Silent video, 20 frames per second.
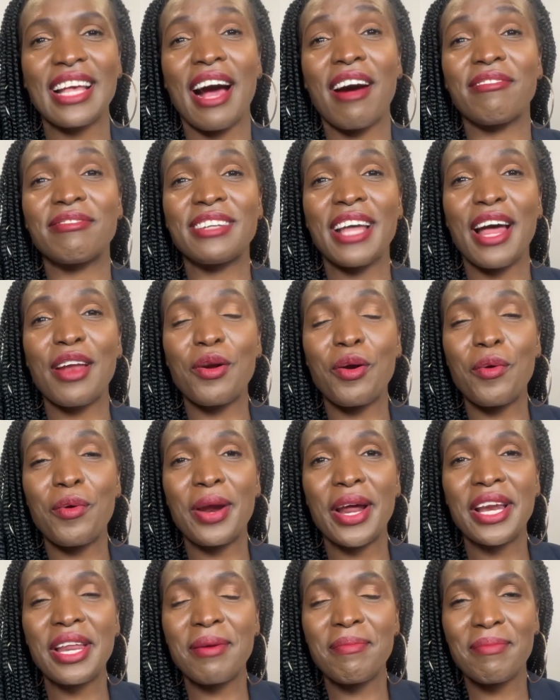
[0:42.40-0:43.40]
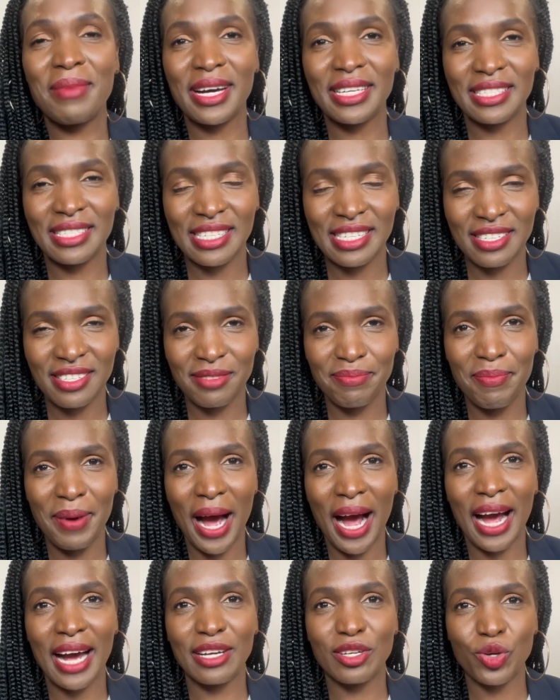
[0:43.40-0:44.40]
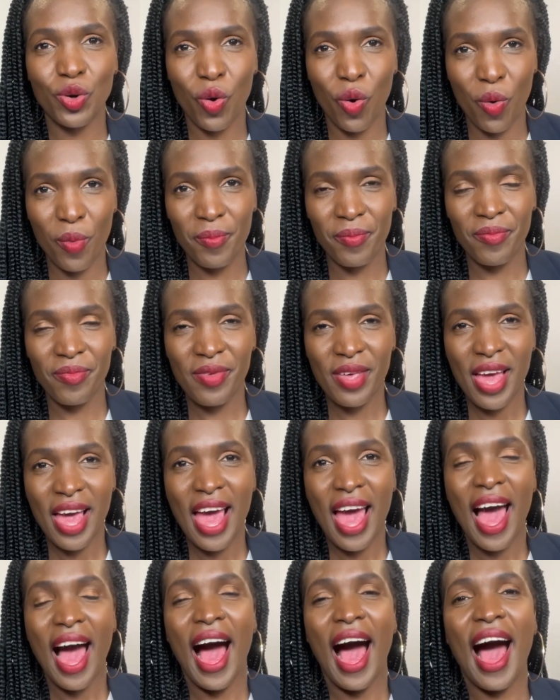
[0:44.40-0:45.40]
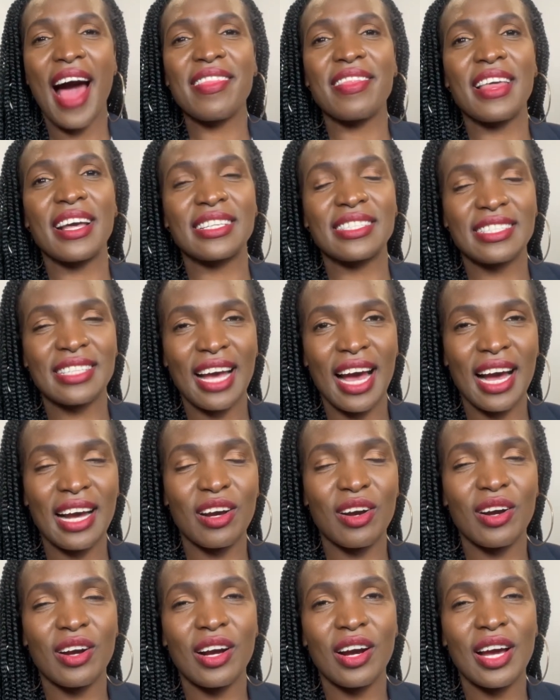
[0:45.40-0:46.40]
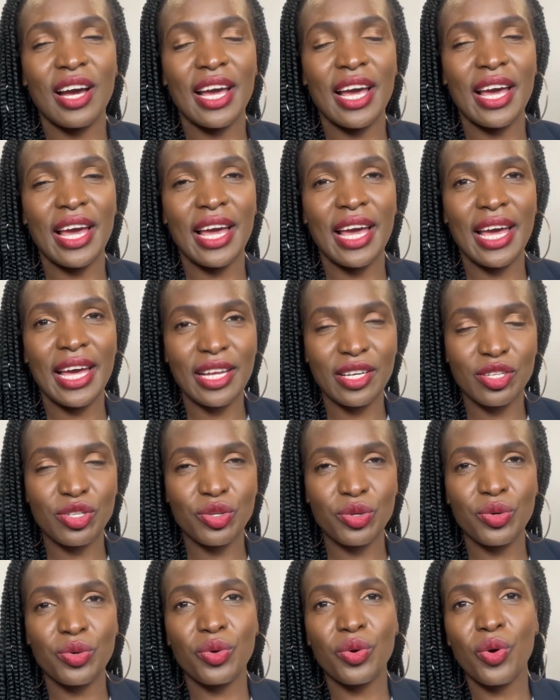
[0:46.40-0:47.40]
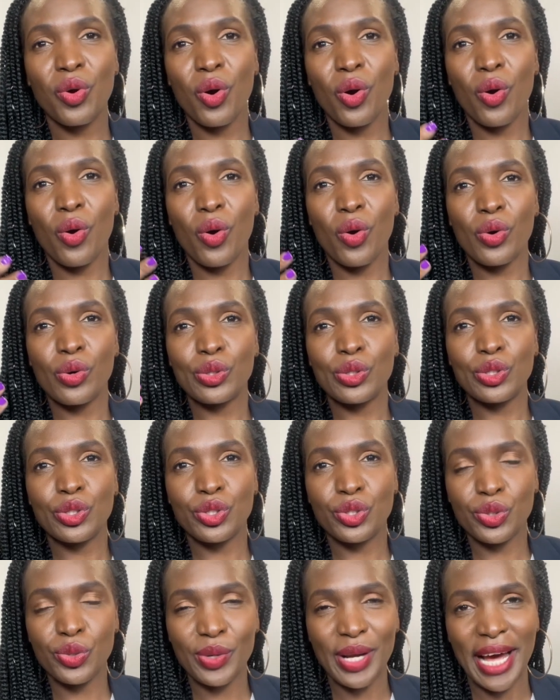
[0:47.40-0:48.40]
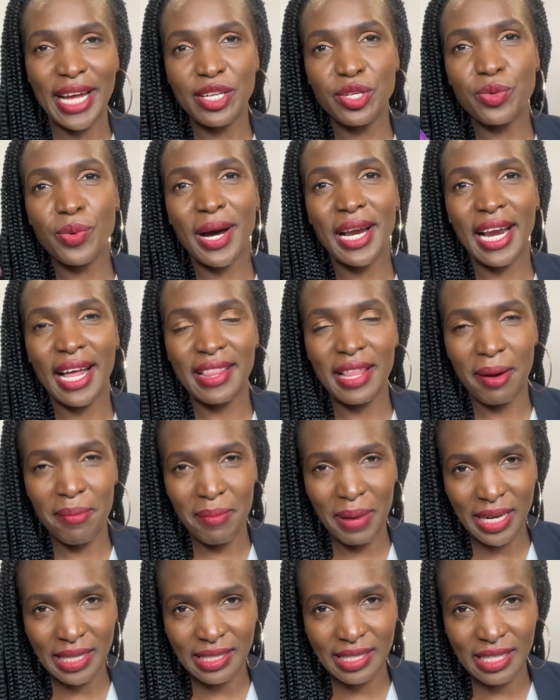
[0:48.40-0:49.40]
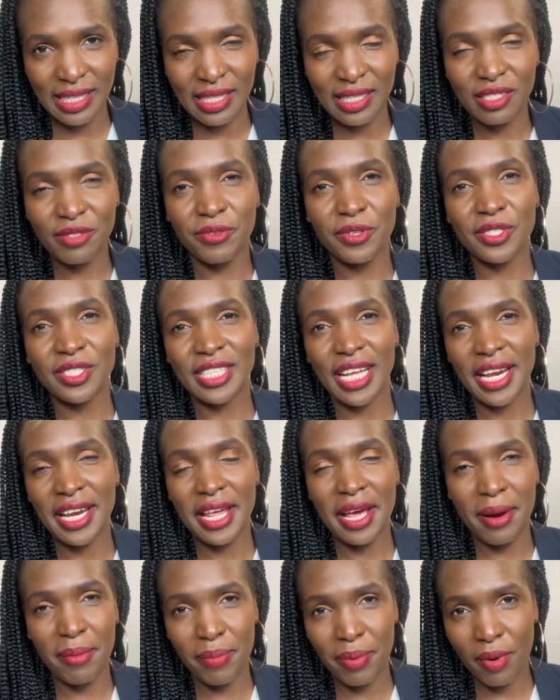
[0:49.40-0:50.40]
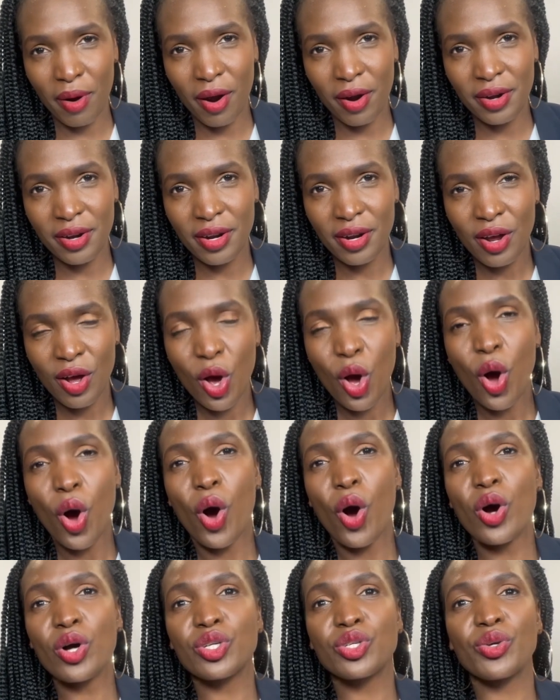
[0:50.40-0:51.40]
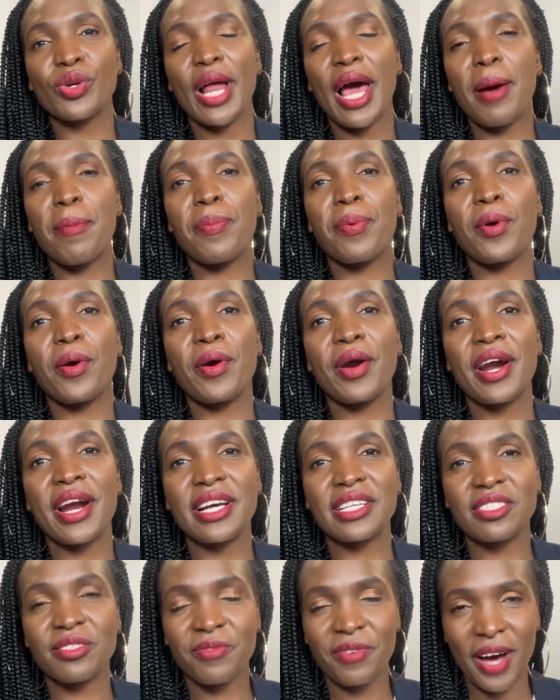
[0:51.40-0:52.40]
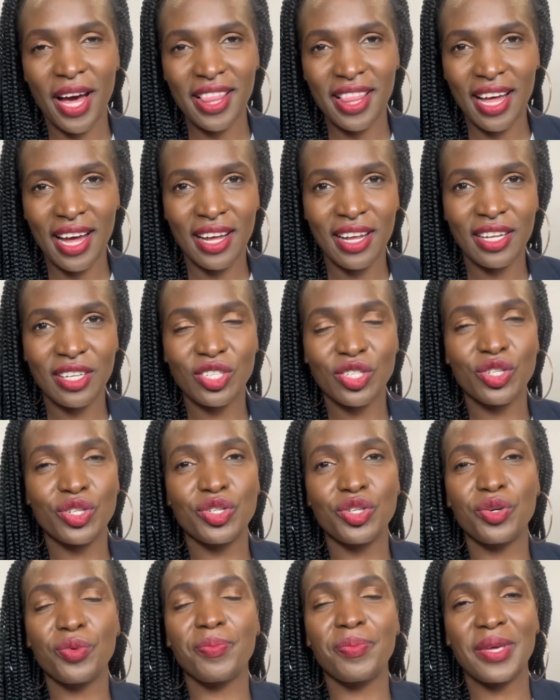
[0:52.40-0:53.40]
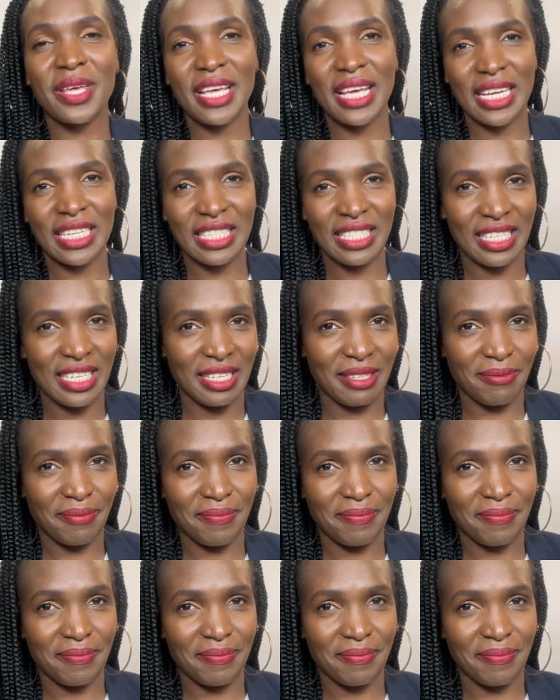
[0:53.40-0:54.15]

have done already masters back at home, and they're stuck into, should I do another masters for study abroad, or should I progress further to do PhD?